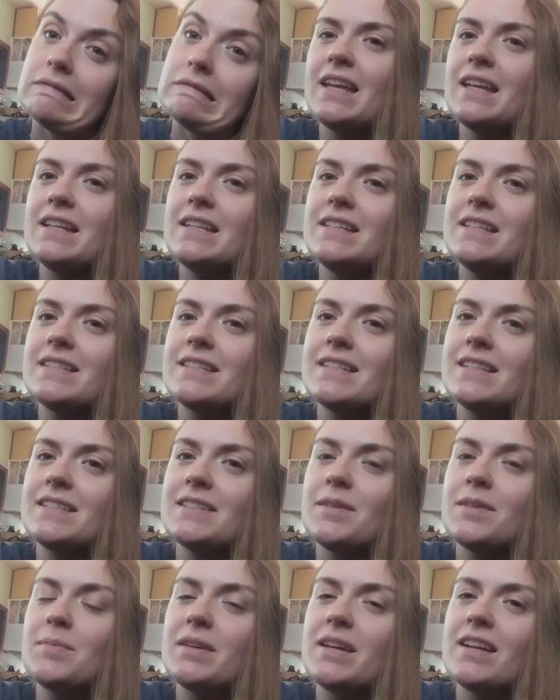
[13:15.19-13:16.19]
And since
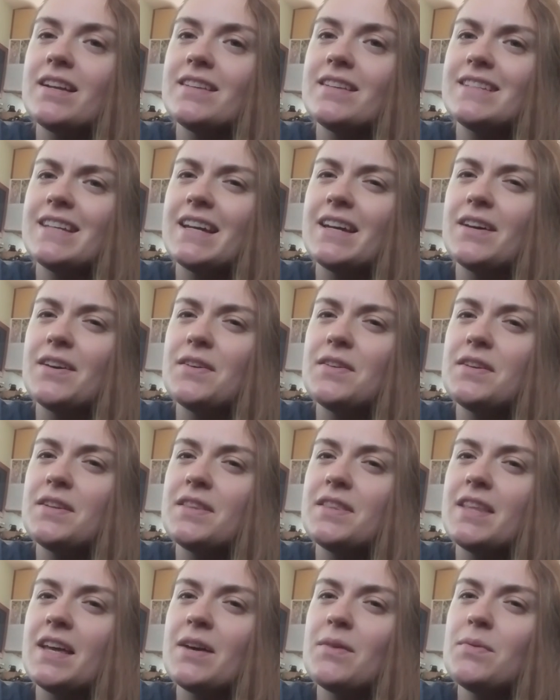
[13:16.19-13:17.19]
I'll be out of town,
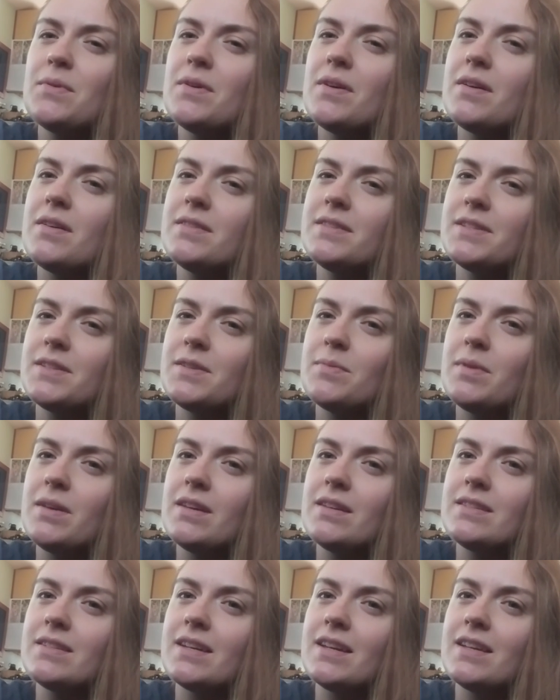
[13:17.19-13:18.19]
that will also be
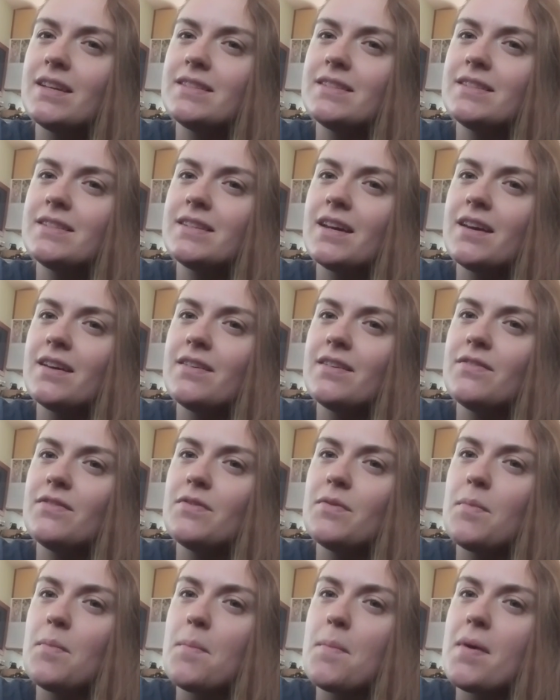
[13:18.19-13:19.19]
a test of
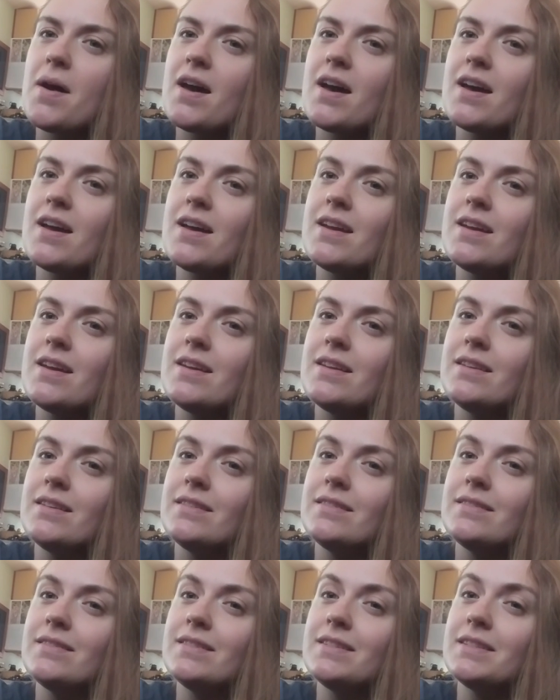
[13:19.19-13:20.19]
my
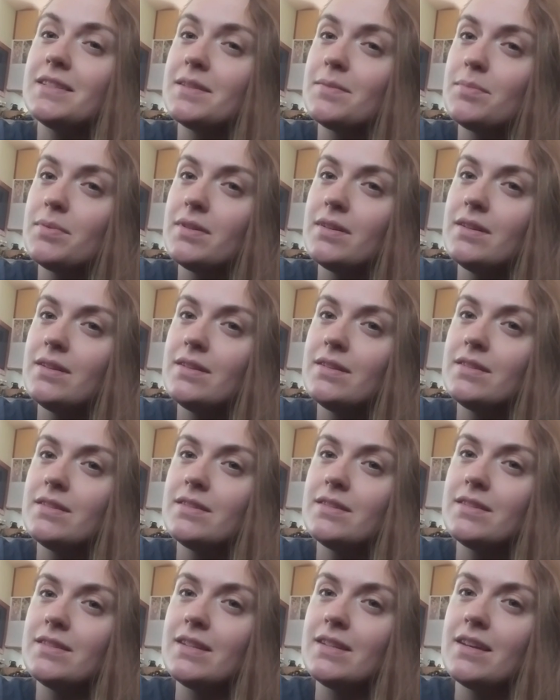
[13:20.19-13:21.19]
discipline
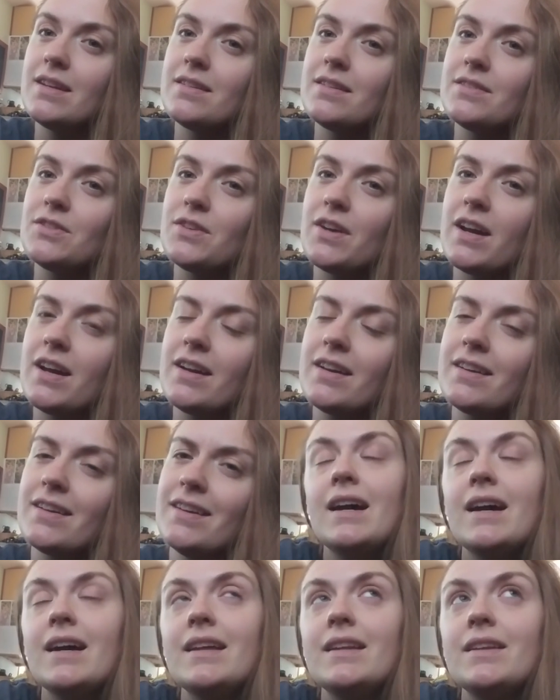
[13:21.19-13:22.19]
to stay on track.
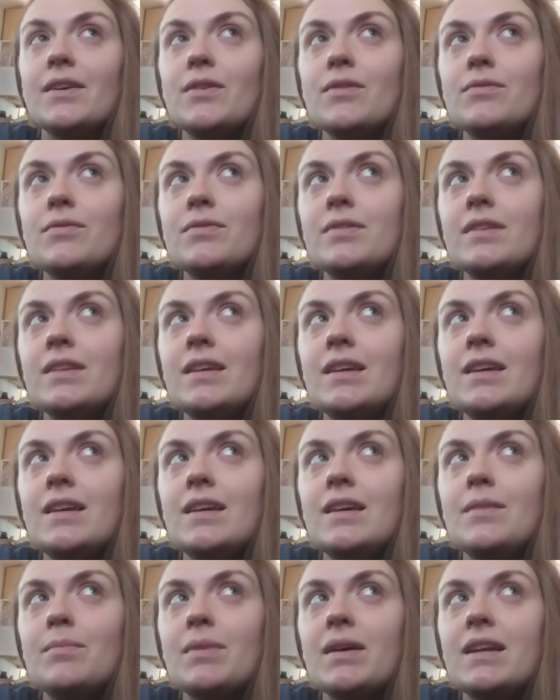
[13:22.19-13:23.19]
And
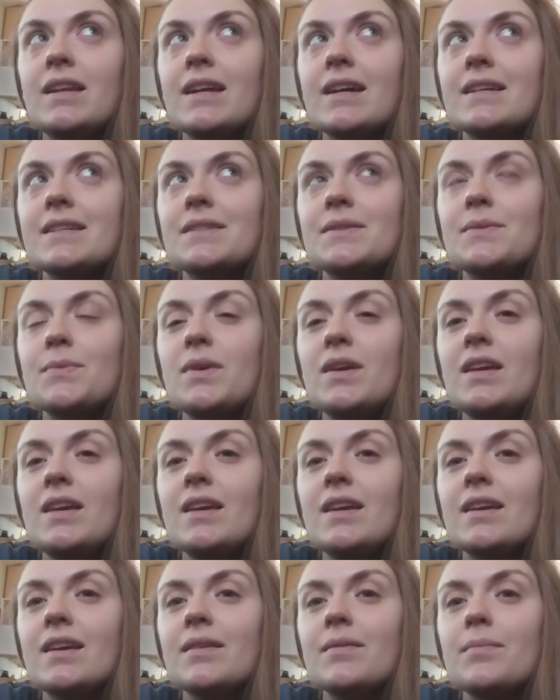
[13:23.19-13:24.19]
hopefully by next
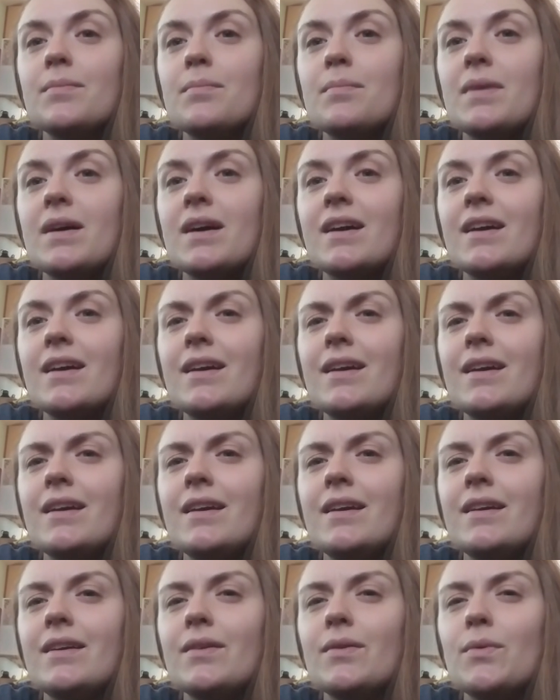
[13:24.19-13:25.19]
week
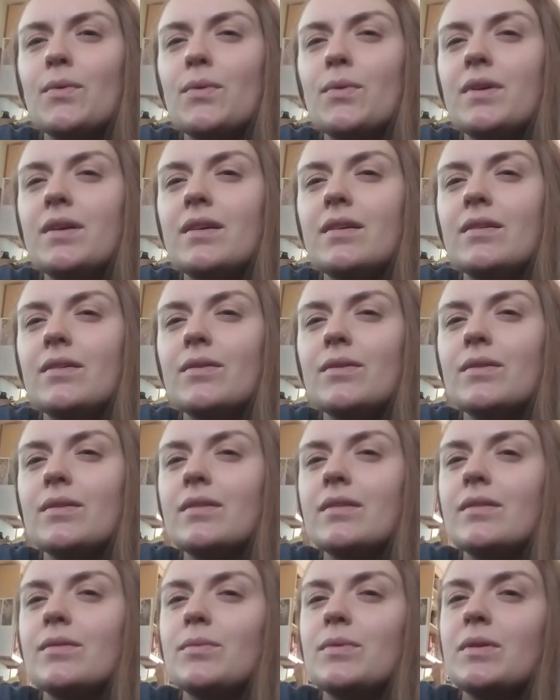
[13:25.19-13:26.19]
my
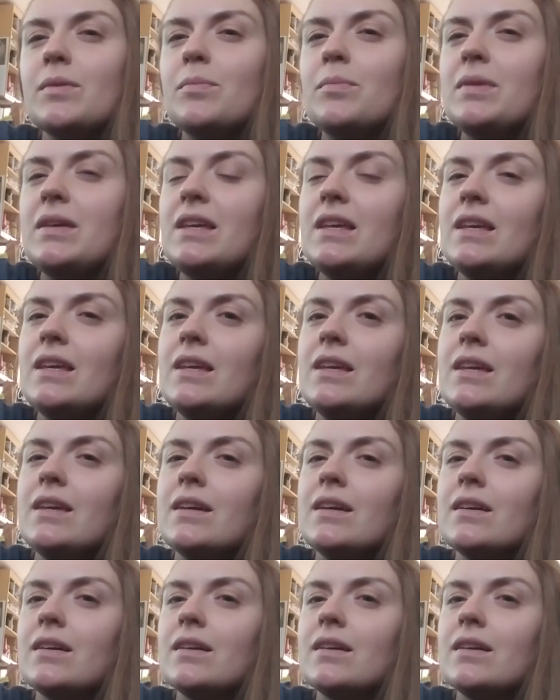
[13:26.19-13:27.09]
oil will be